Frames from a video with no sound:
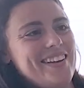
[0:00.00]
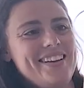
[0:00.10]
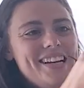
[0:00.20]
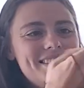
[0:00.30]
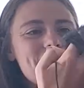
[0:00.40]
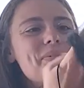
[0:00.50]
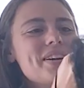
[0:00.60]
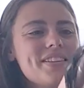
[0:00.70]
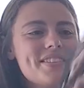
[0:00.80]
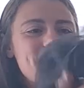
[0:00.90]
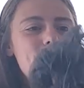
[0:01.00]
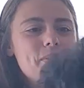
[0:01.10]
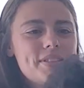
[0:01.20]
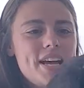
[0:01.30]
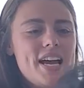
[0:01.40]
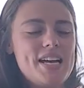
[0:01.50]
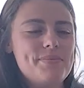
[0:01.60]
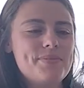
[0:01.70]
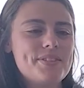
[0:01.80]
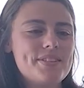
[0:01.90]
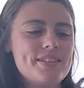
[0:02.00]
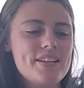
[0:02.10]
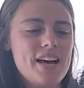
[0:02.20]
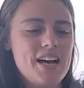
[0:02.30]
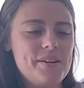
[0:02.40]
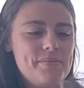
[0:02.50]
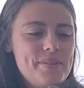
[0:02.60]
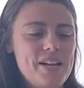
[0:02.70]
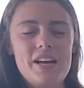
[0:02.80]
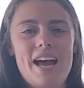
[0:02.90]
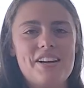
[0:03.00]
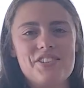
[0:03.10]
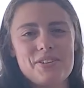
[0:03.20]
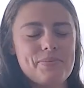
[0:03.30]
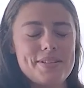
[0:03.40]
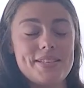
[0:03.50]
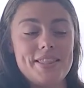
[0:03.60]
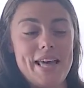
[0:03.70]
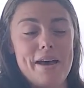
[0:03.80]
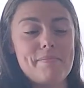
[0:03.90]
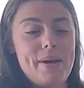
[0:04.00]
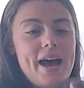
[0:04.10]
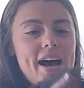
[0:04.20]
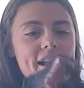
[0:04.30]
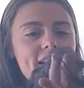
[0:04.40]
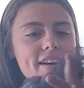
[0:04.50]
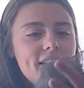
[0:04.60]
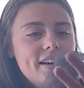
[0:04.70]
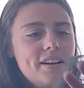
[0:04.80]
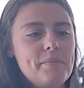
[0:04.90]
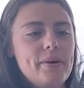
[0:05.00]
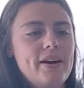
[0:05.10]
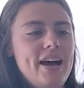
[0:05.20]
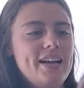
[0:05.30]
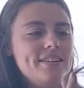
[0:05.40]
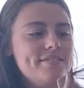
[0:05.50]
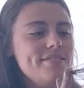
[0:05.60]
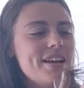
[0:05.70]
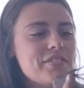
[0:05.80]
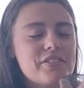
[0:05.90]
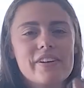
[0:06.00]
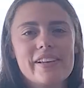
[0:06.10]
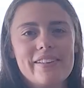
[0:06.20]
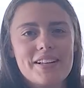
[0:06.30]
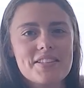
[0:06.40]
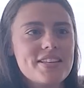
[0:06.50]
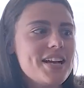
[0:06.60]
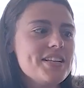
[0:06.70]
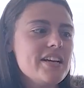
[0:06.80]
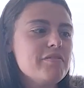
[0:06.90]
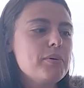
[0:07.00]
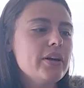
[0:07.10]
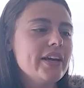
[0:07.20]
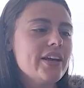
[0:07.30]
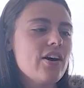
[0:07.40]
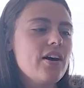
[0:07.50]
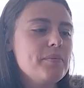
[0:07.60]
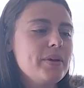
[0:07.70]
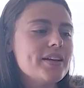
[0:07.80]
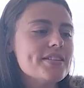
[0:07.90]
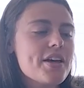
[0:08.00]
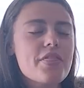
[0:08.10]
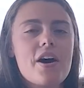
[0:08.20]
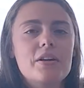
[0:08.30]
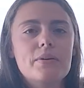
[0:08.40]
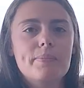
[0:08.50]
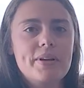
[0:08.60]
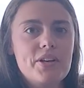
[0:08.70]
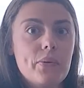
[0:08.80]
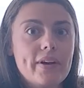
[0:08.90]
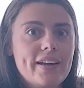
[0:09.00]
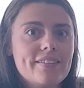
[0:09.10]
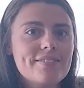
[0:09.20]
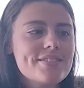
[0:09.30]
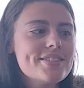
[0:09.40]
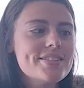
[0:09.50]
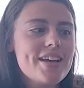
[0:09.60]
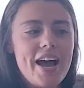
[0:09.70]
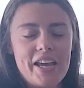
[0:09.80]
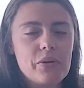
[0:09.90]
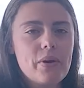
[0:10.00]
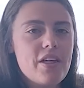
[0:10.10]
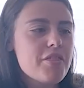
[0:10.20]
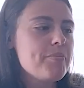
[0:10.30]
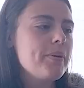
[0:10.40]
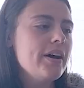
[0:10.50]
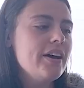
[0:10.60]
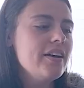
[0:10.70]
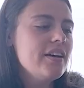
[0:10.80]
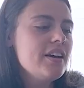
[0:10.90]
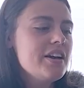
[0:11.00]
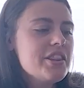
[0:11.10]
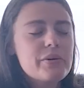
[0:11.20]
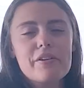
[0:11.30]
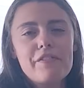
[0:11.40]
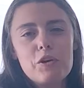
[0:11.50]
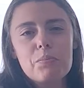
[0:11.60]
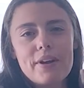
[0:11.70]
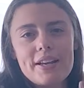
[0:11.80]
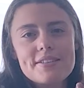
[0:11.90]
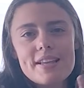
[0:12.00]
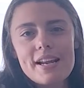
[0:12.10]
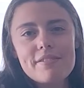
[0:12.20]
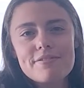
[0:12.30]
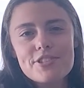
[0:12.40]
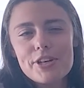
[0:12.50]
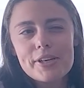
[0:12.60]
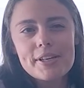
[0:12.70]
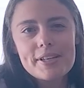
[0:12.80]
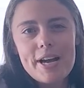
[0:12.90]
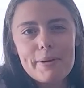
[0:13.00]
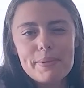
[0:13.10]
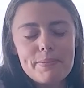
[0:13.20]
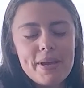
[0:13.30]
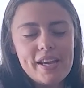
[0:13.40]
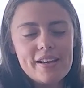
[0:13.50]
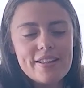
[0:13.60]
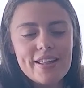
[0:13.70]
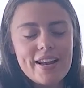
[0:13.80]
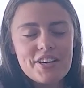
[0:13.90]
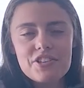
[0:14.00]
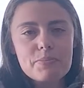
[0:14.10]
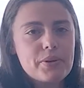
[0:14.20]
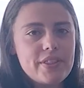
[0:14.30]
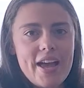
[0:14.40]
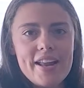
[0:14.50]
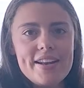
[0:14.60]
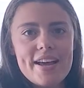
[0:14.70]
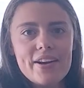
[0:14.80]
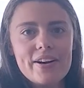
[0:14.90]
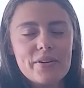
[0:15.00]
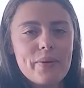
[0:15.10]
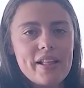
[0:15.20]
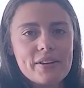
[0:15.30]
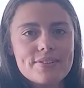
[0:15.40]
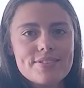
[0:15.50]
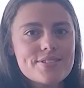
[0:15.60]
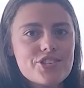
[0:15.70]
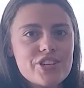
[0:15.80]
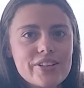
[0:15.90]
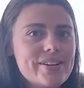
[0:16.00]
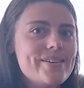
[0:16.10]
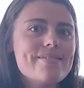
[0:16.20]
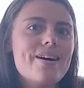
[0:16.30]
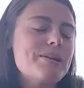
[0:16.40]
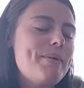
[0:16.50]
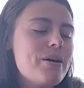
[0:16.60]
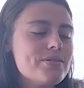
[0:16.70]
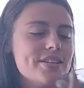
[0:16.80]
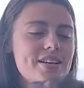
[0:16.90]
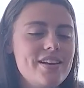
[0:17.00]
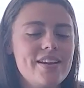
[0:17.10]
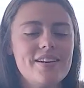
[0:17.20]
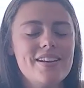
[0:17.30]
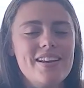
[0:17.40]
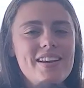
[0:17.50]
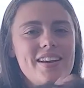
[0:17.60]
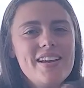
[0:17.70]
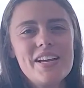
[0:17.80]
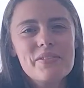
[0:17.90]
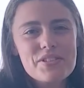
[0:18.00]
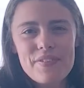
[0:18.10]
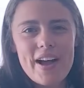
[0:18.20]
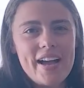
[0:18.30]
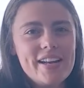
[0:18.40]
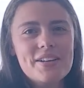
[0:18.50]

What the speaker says: I did wear this a couple times, and it actually wasn't that bad, but I never really liked the idea of putting it on because I thought it would be annoying to hike with, but there were a few breaks that I took up in Maine that I just put the head net on while I was chilling on a mountain, and it was fine.